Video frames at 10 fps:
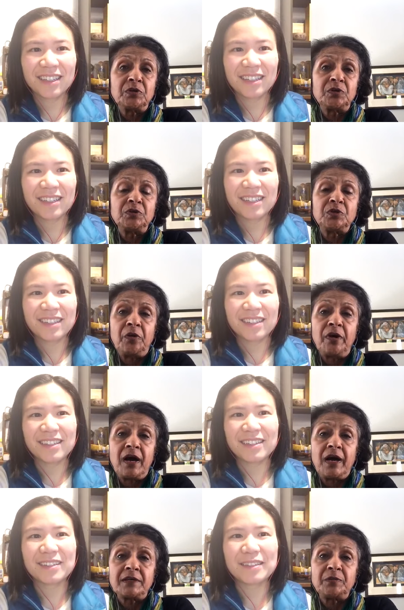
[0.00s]
Speaker 1: to
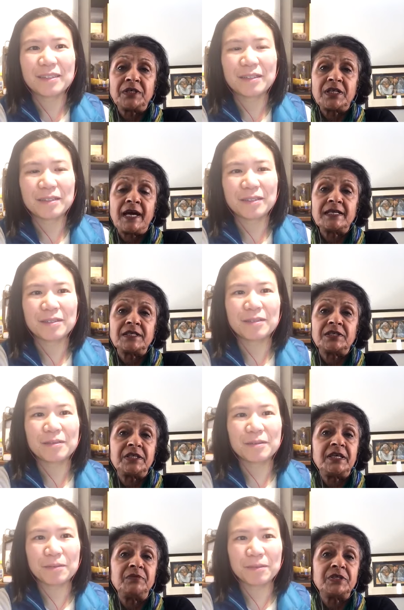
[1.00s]
Jorhat, which has the
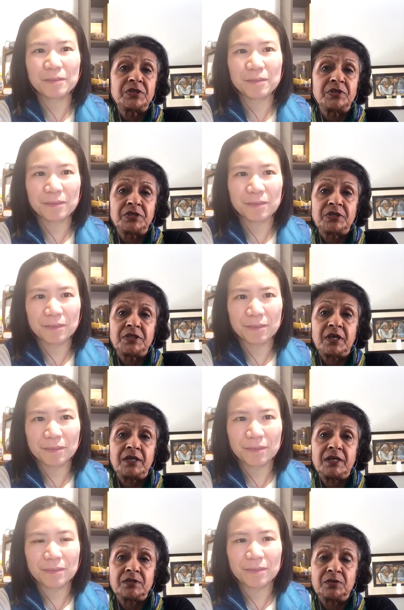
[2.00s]
Tea Research
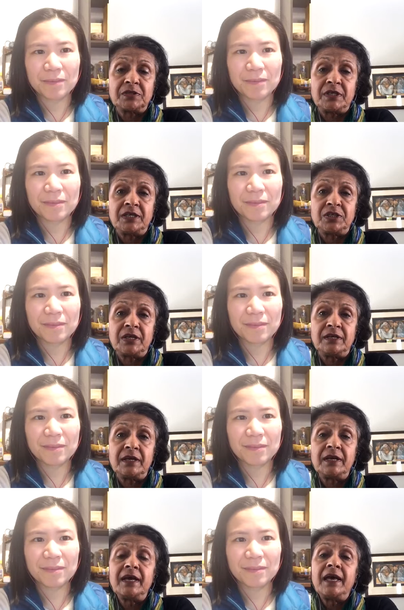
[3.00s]
Association.
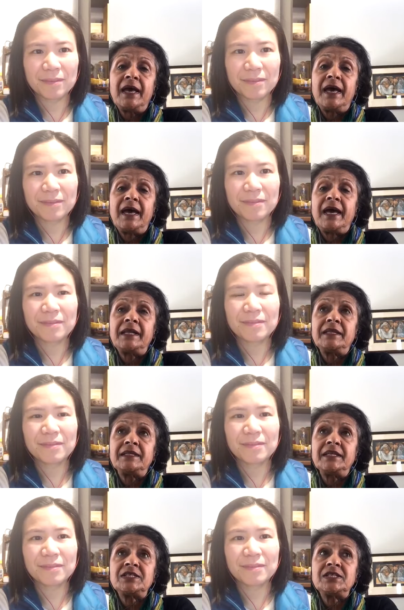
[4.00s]
And
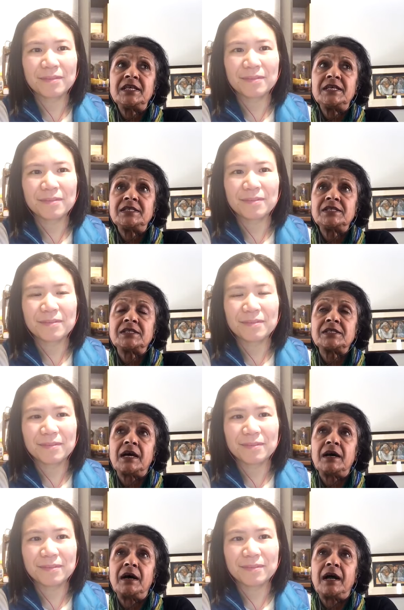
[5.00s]
this is,
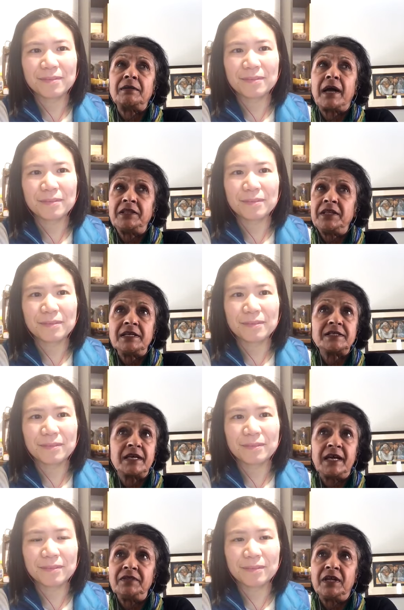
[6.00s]
I think it's
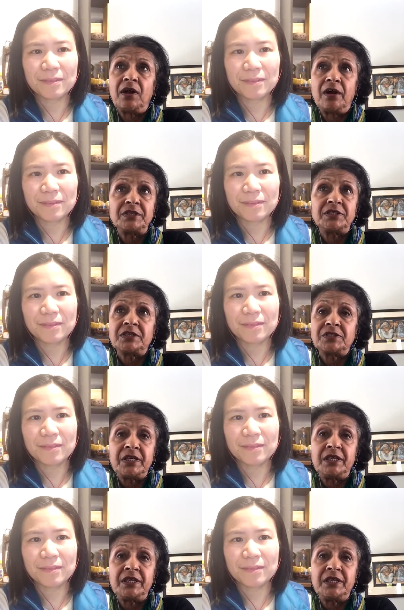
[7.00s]
again, the largest tea